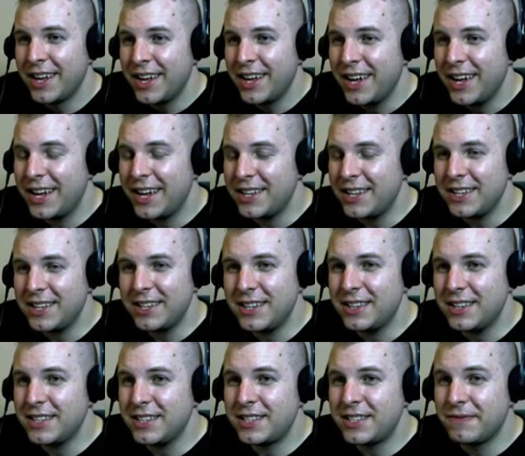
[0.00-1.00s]
It,
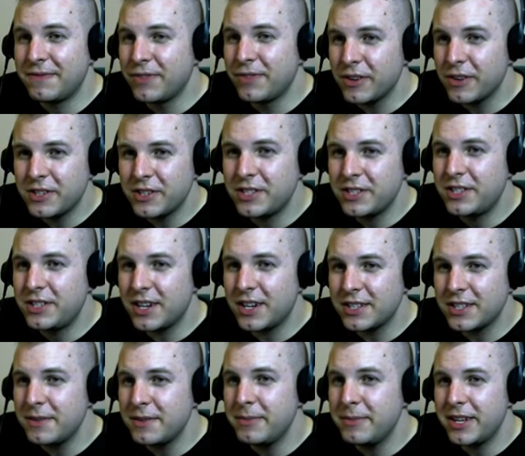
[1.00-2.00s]
this verse
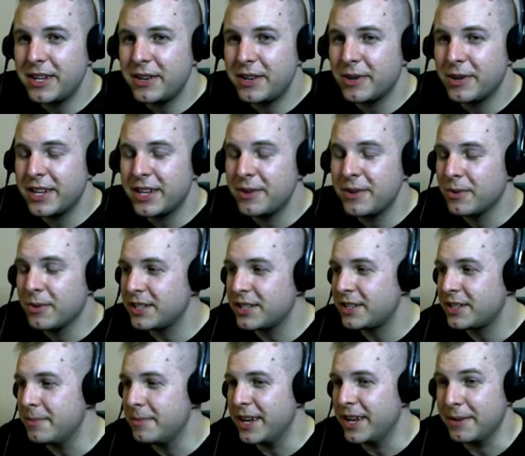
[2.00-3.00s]
doesn't mean what he wants
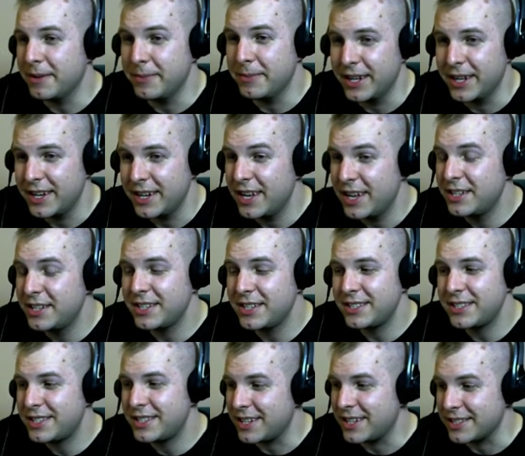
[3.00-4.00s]
to make it mean. It
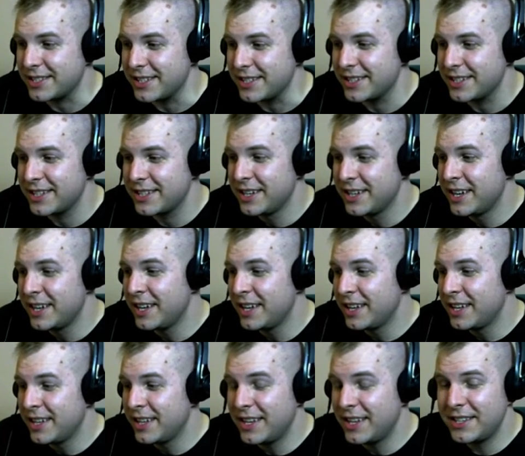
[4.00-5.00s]
just doesn't.
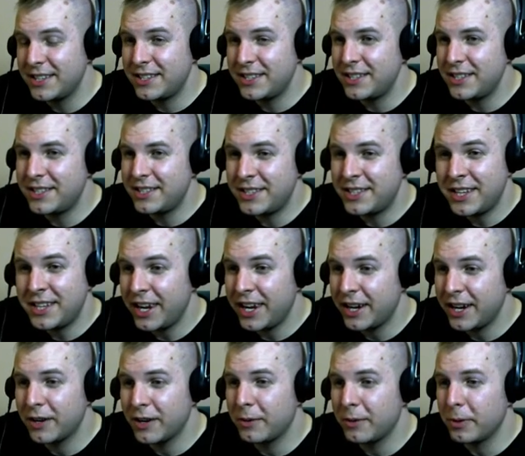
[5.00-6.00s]
This is just
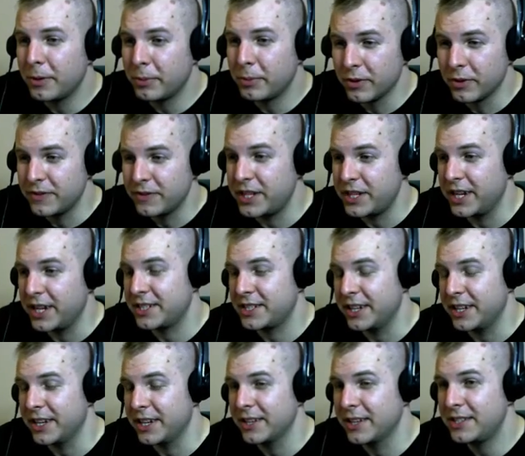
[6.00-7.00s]
terrible proof
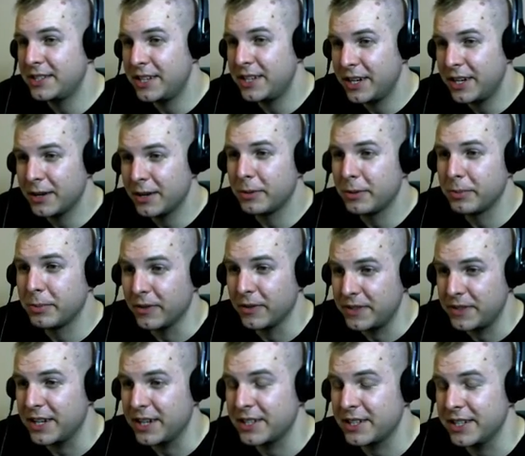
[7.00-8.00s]
texting. Terrible proof
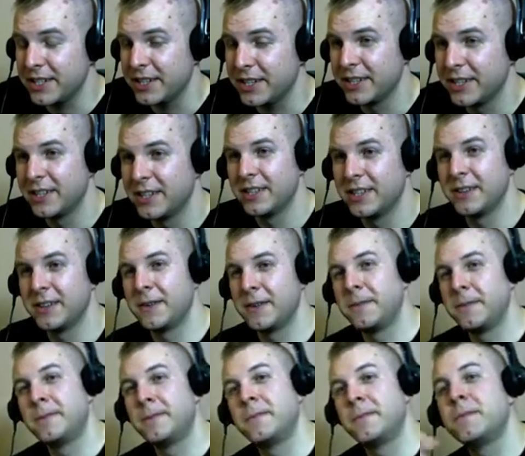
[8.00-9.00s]
texting. He
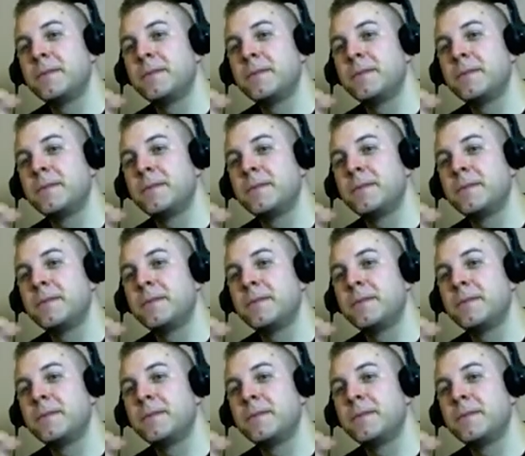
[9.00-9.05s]
destroyed,